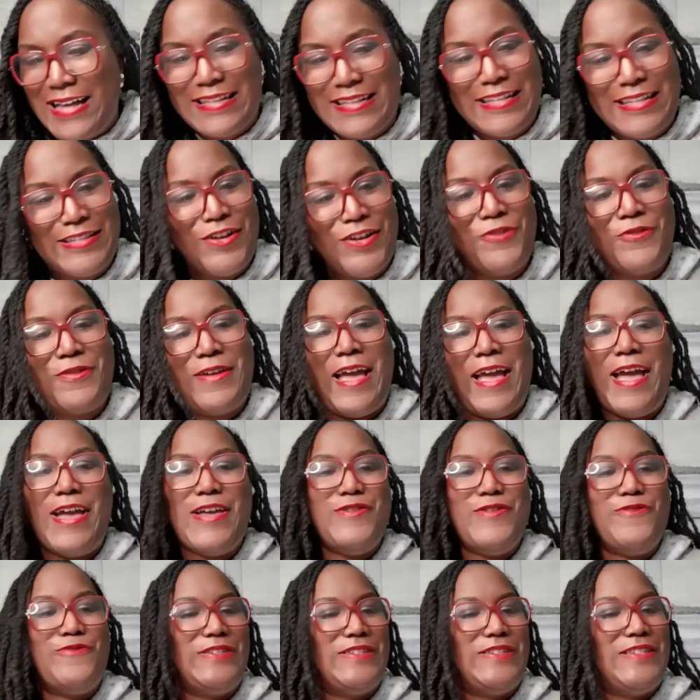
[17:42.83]
It's okay.
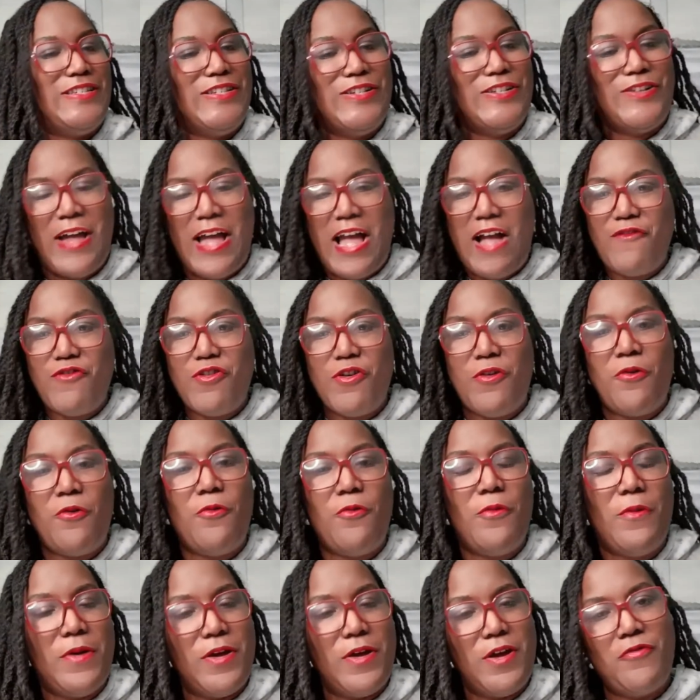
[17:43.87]
You can still have your
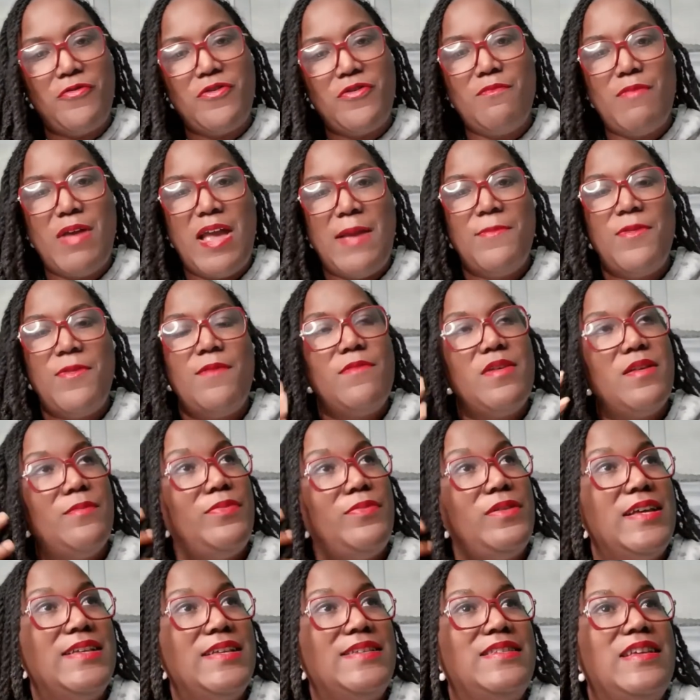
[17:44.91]
healthy baby and be
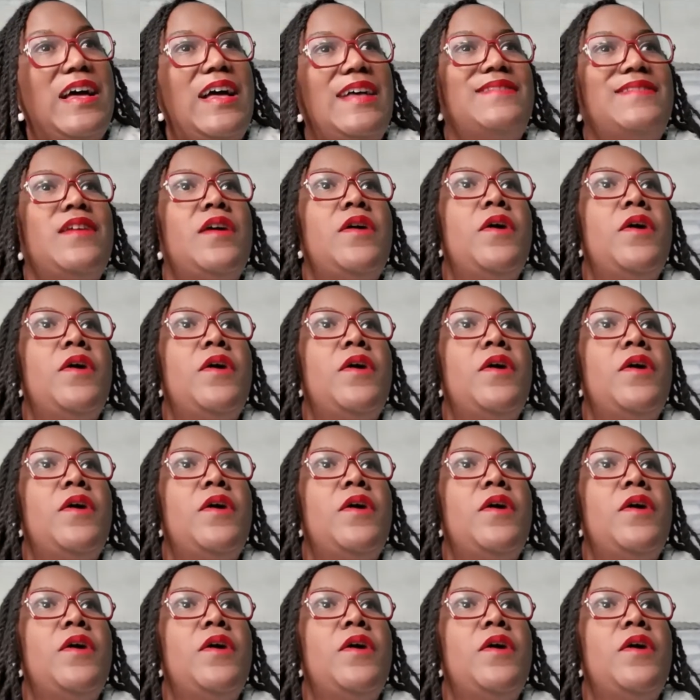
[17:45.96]
plus size.